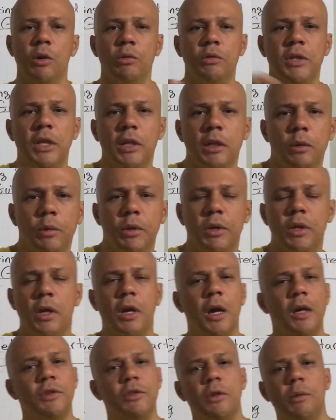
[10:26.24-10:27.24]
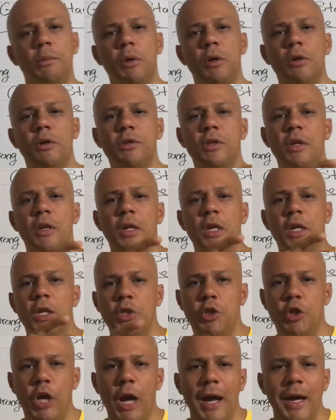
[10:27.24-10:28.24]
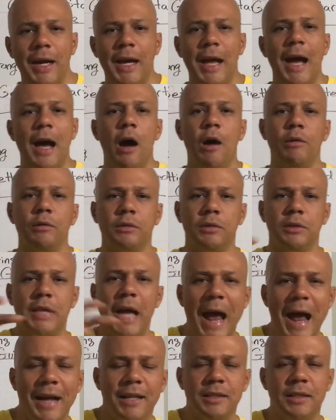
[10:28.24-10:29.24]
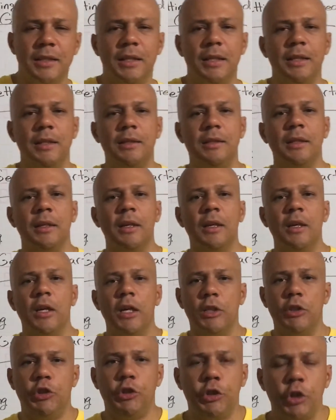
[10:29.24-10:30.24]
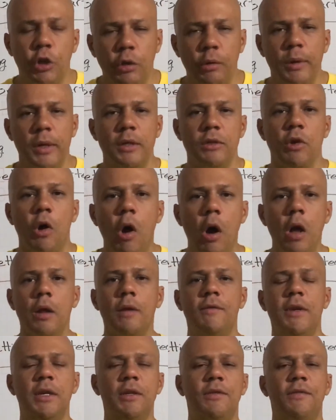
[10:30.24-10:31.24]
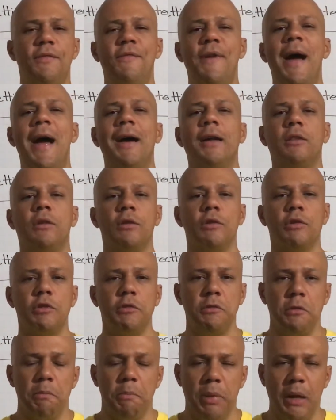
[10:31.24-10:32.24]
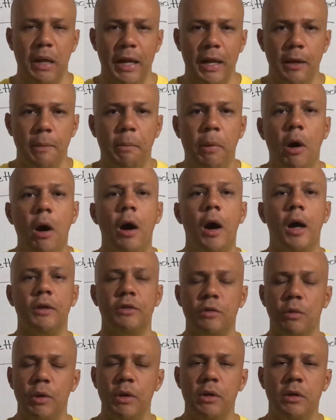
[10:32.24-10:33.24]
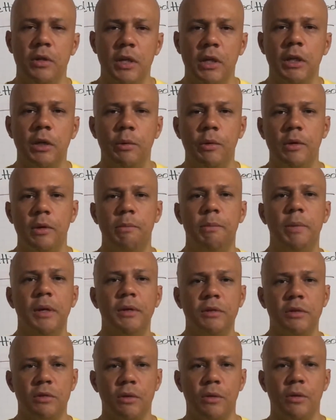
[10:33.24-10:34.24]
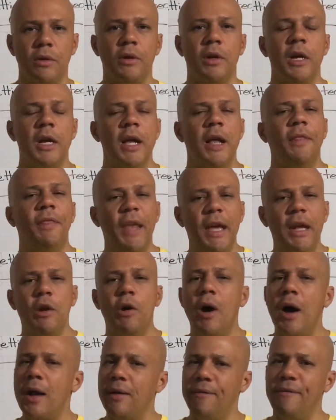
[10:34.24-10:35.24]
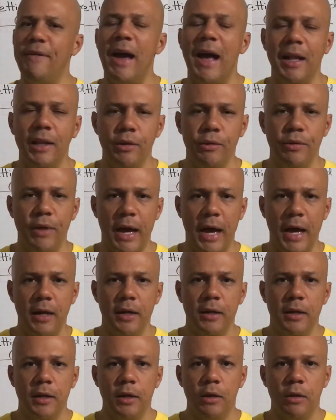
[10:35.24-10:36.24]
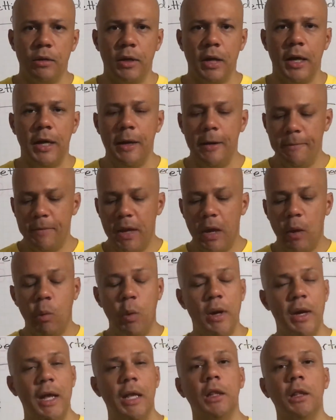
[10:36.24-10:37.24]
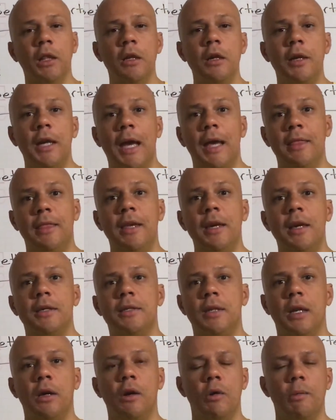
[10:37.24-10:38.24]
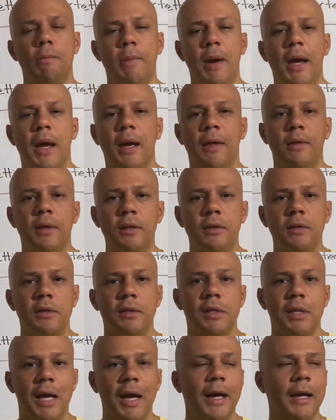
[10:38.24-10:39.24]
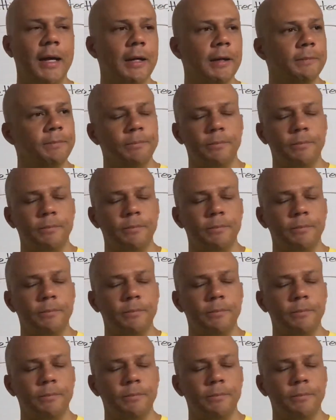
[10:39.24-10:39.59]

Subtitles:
dealing with the customers, checkout, taxes, insurance, all of these factors play a part. So when you're dealing with a business owner, they know how to value that. Okay, and when they look at this, they go, man, this is like